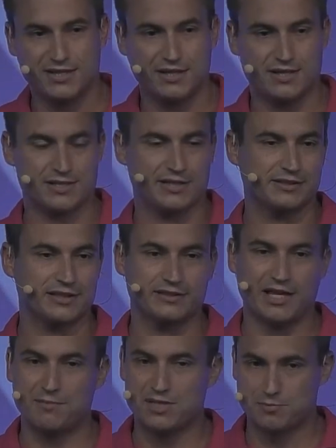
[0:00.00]
in as little
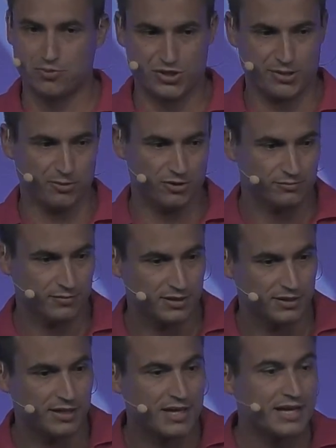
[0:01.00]
time as possible.
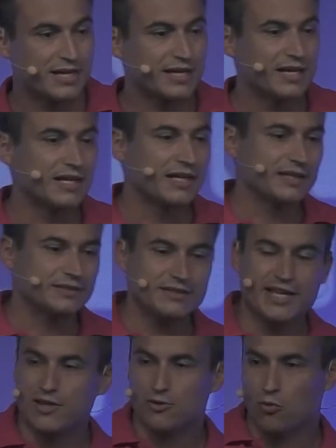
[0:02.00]

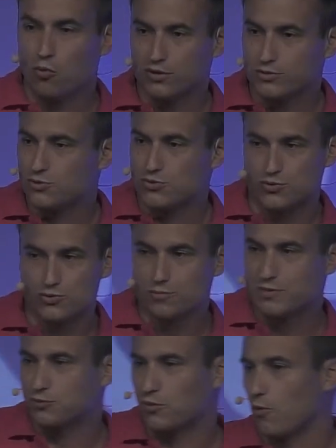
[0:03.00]
They don't want to choose
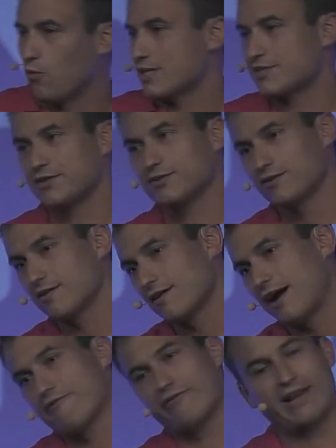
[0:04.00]
between Washington
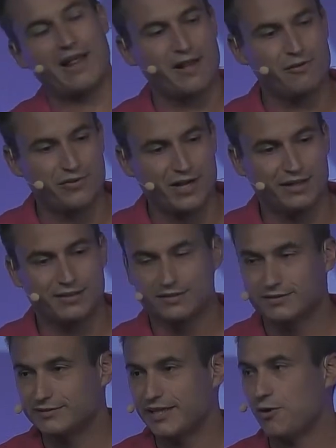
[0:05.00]
and Philadelphia.
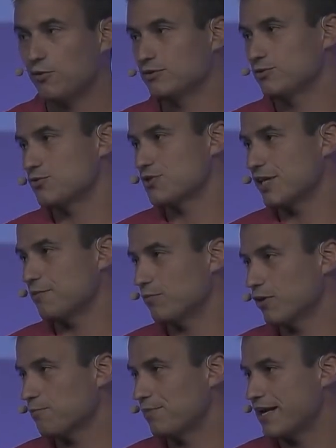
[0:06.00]
They want to see
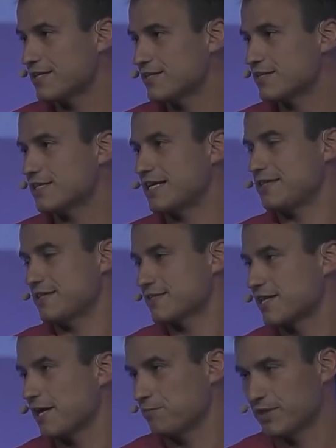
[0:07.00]
both places in the
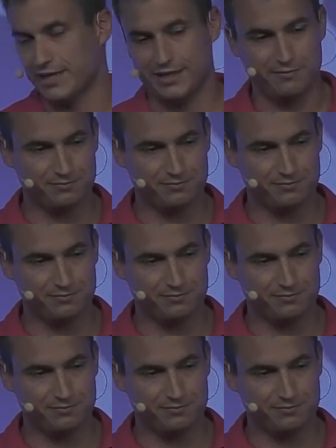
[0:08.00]
same day.